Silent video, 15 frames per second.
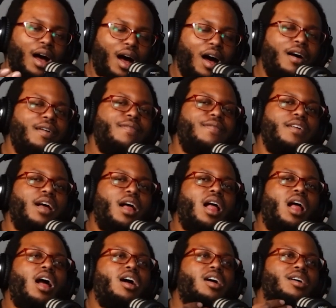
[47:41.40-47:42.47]
of
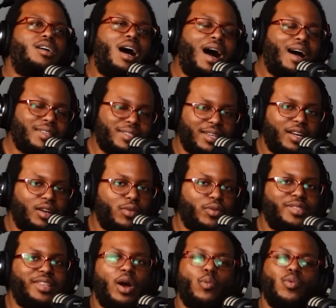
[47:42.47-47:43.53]

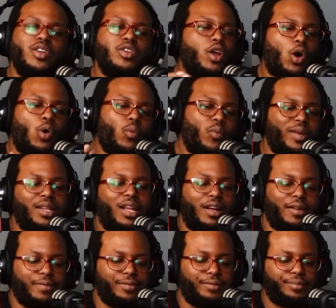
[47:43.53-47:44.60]
cocktails that we know and we
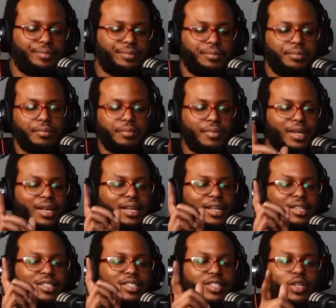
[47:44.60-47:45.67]
love.
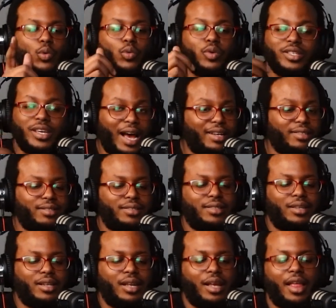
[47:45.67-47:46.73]
So, yes,
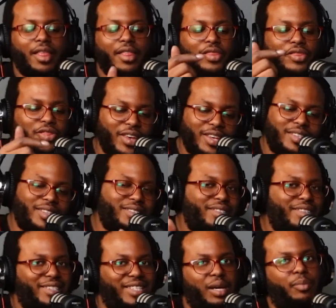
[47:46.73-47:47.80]
this doesn't
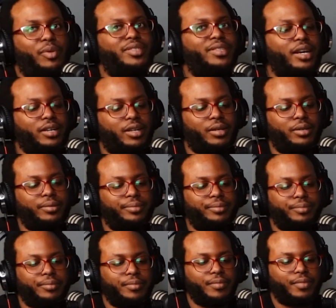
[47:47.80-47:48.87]
taste like Prosecco.
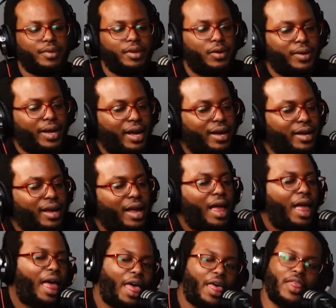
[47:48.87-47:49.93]
Okay.
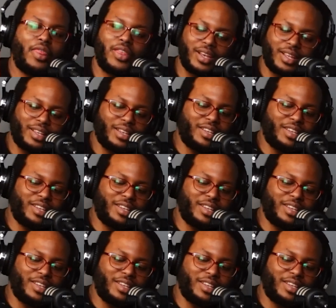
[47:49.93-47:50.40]
This,